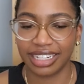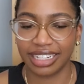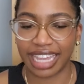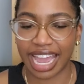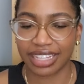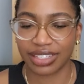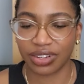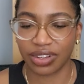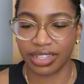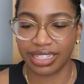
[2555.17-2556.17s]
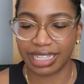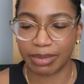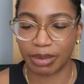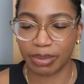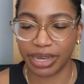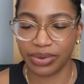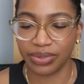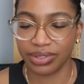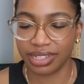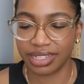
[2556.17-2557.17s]
cast on the same
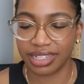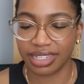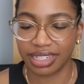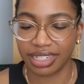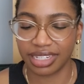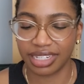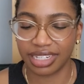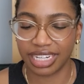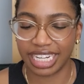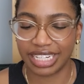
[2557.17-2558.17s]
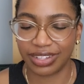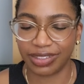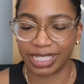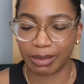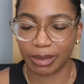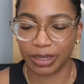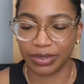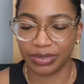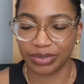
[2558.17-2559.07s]
amount and do the same amount of